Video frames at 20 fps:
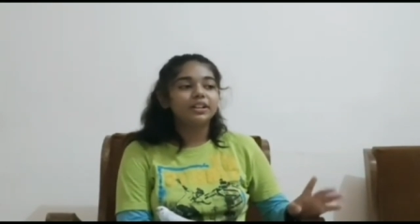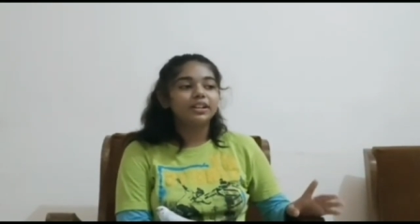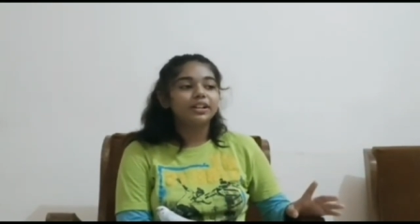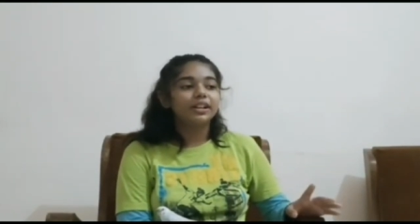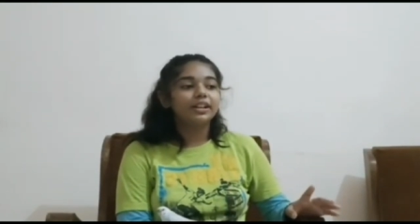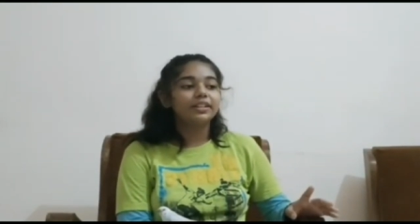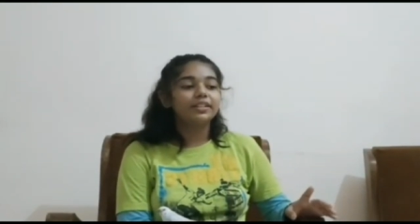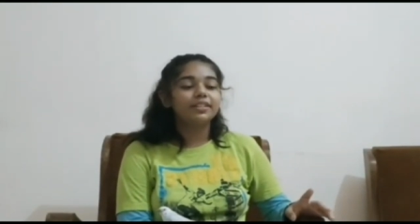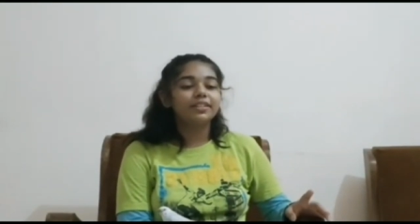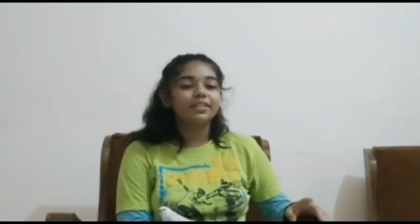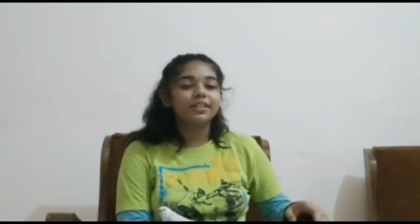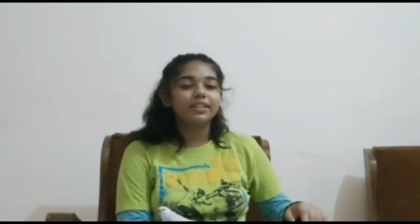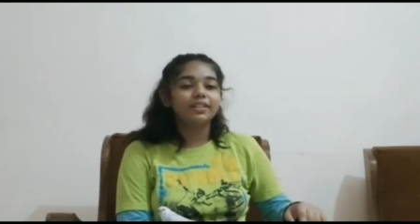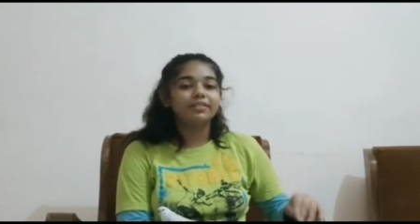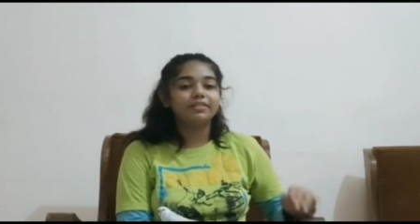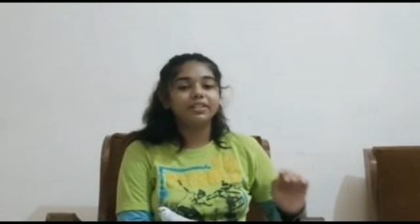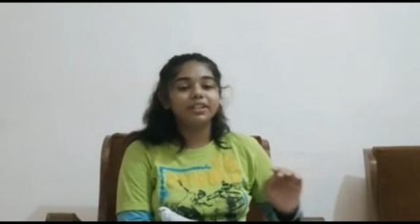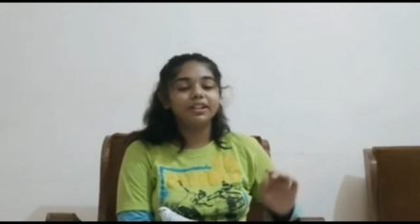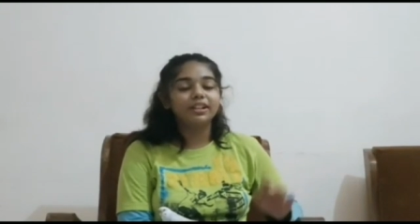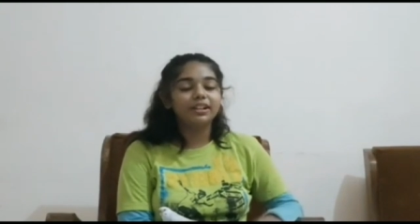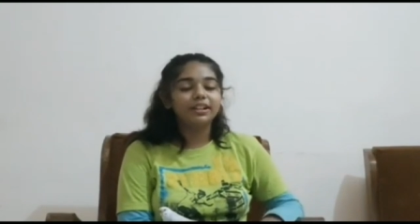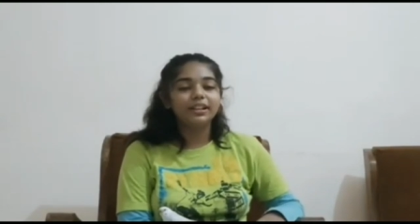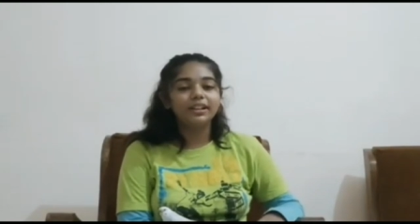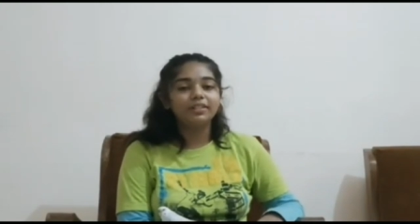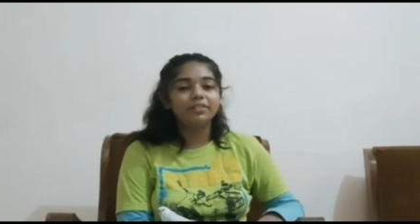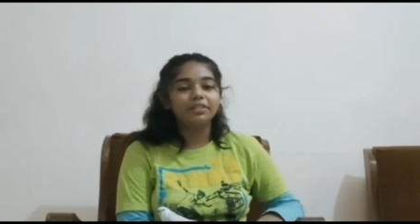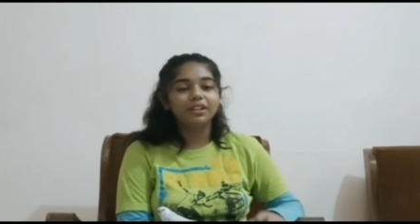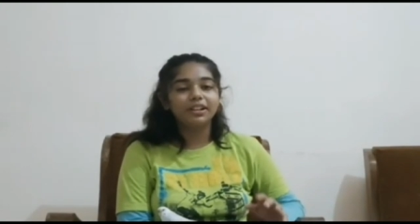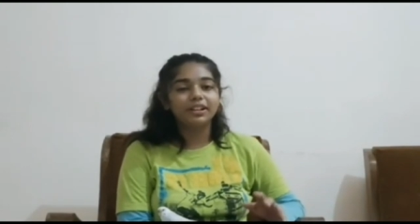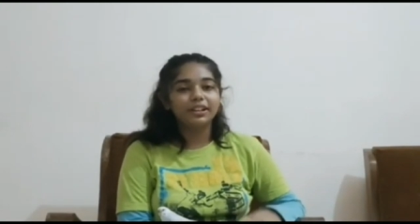it's
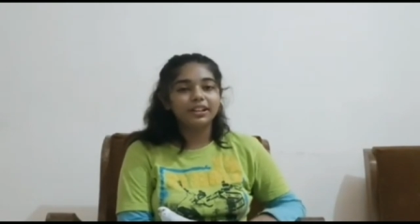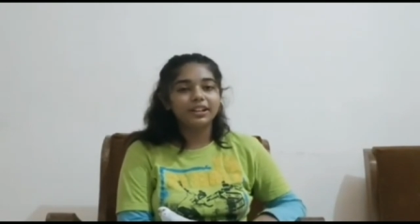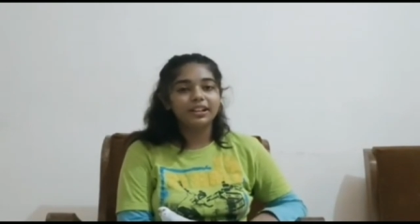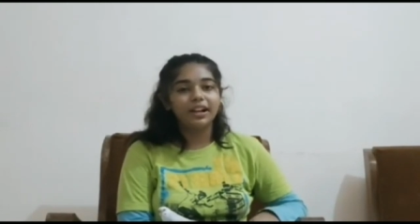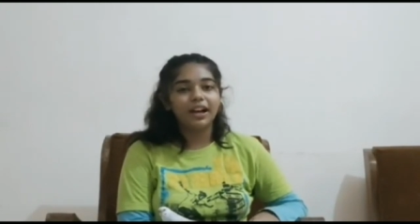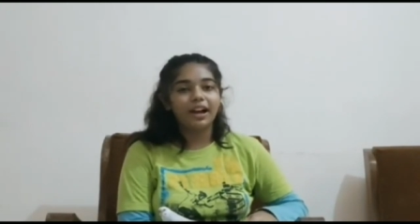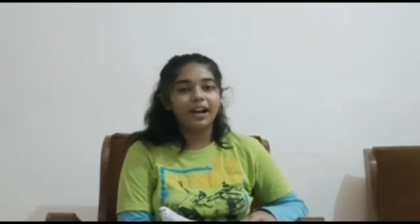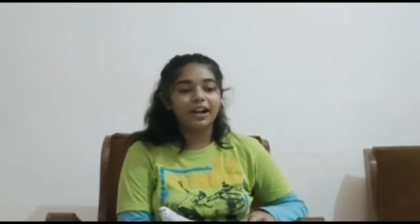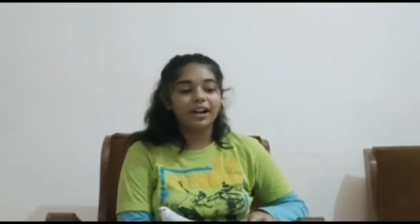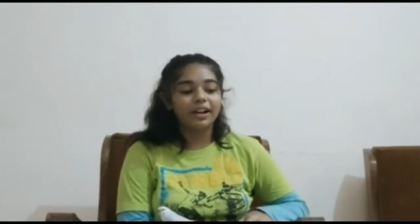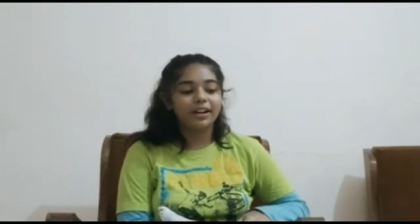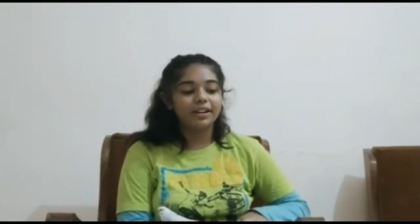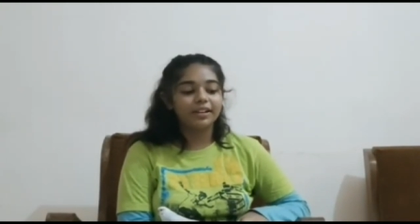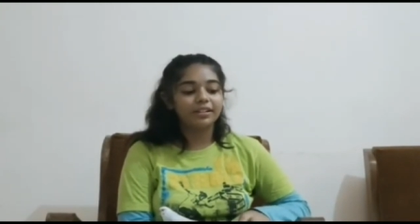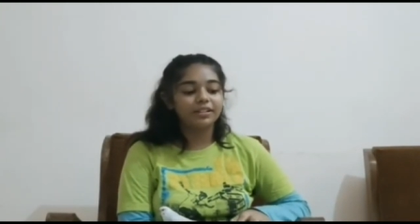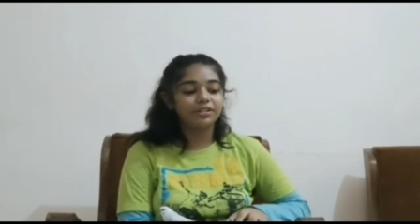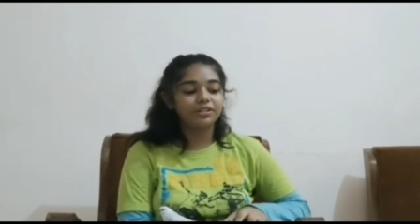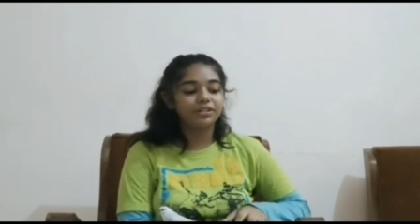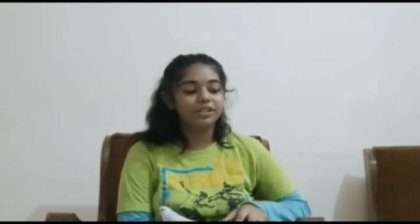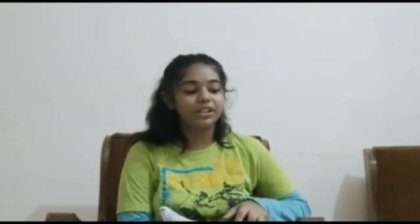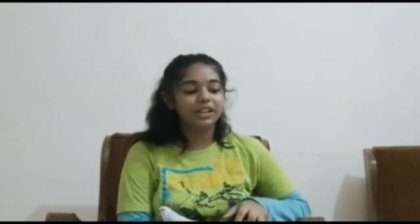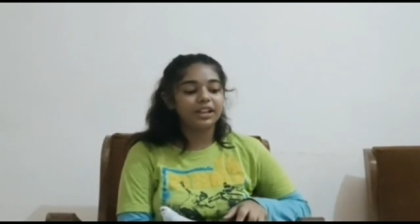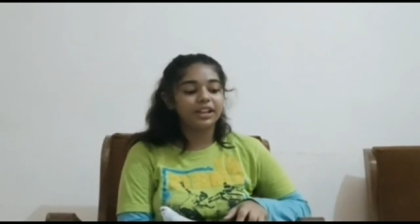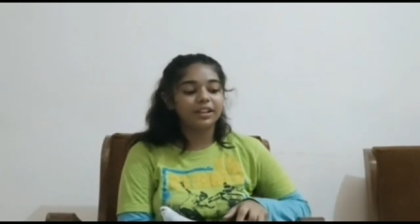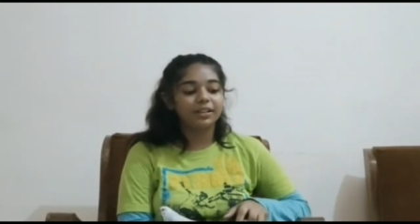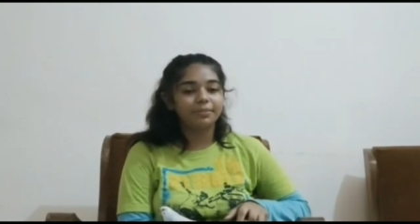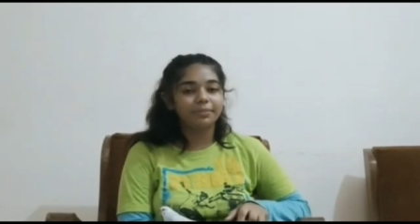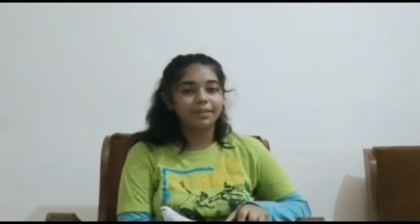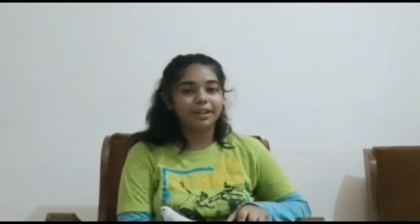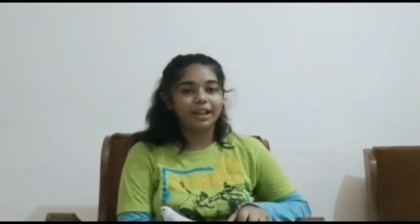really hard to
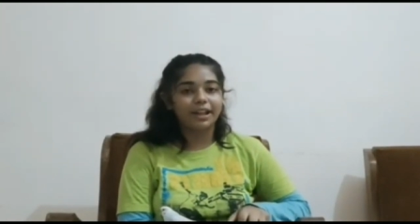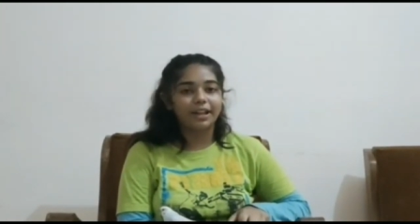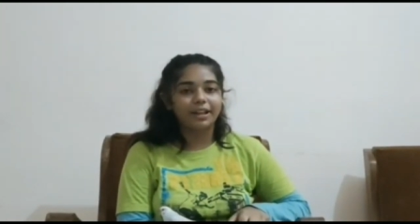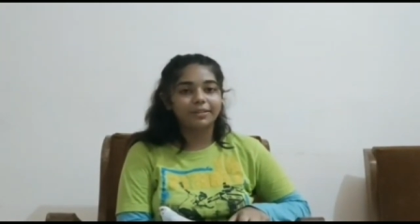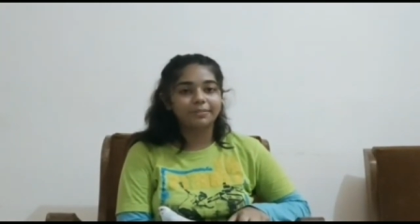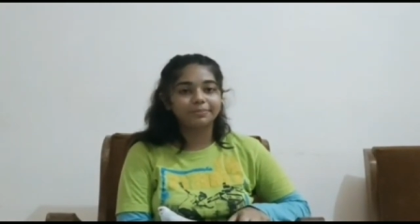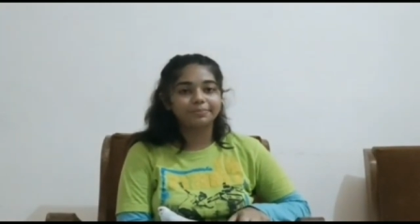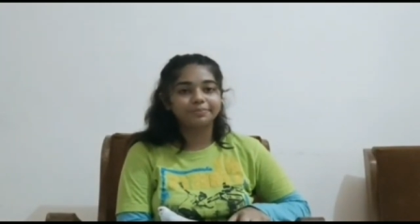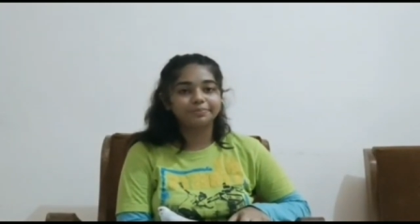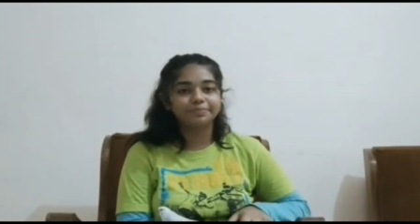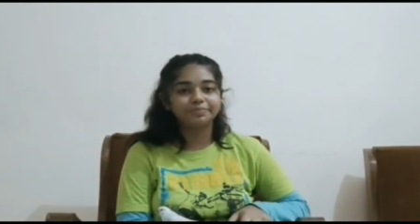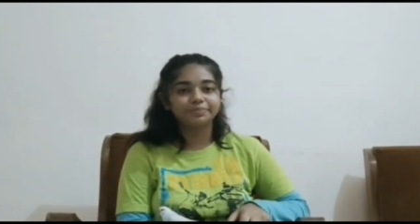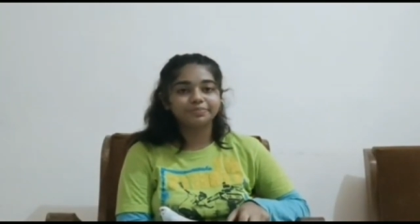tame them.